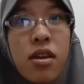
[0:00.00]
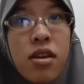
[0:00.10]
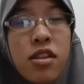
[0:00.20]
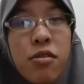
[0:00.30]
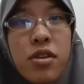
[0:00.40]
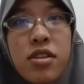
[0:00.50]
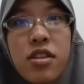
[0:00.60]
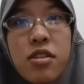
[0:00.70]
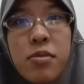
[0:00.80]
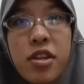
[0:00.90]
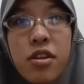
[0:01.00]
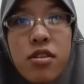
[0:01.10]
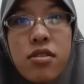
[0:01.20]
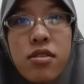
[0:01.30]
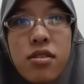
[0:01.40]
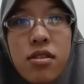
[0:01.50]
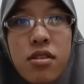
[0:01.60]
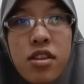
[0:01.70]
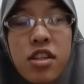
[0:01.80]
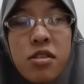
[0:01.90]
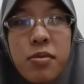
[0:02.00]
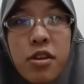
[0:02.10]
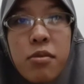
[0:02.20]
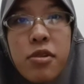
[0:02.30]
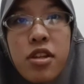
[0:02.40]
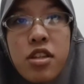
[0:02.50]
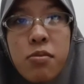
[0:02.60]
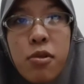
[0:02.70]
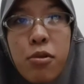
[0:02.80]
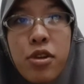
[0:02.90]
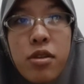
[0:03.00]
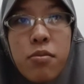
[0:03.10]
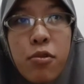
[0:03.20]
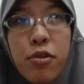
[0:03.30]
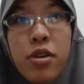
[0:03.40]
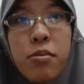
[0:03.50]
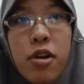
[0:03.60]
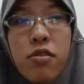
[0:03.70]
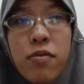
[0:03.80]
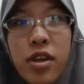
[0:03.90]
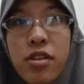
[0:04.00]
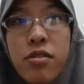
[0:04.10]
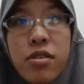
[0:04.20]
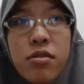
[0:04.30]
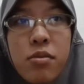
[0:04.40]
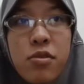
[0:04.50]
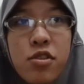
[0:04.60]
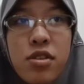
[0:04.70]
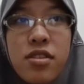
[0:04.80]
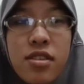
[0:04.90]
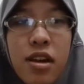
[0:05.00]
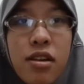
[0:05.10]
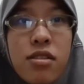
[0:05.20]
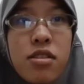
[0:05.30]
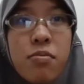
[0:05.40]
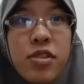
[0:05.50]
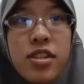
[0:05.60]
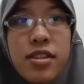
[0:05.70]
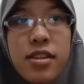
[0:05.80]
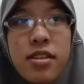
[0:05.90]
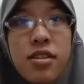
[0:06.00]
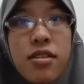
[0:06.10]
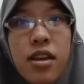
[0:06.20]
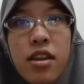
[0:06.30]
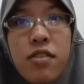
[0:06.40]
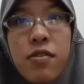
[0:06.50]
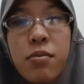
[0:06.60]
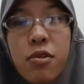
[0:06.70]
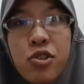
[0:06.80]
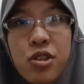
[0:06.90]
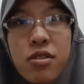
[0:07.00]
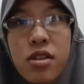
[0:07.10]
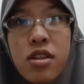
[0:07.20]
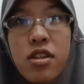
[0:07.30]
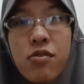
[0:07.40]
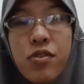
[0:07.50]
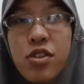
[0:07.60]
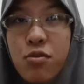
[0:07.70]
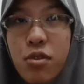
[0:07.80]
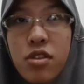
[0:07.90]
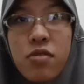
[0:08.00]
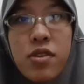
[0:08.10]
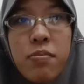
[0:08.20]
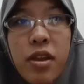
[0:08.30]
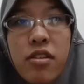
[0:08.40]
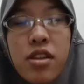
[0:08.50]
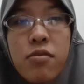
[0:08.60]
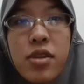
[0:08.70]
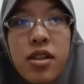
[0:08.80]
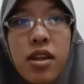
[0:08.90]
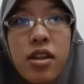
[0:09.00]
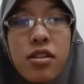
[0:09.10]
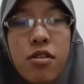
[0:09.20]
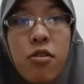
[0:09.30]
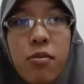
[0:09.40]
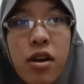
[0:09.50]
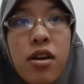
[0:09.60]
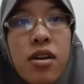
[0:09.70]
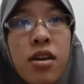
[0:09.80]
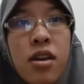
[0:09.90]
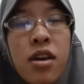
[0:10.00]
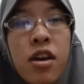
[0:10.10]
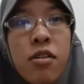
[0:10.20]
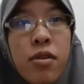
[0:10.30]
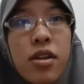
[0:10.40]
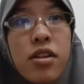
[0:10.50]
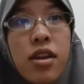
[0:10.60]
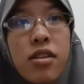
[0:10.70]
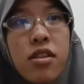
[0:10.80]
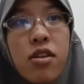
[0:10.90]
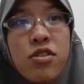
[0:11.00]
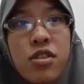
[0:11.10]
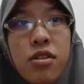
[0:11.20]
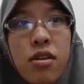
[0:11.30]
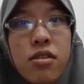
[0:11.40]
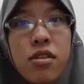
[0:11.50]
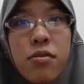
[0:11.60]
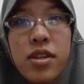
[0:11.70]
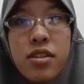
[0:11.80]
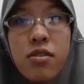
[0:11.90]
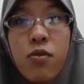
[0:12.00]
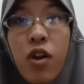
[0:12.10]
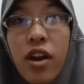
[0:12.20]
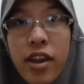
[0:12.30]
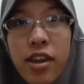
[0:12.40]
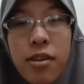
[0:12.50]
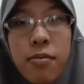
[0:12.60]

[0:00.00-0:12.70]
The reason is because the experiment explored more about whether attribution styles predict negative emotions in individuals with parenting-related trauma rather than touching on the reason why.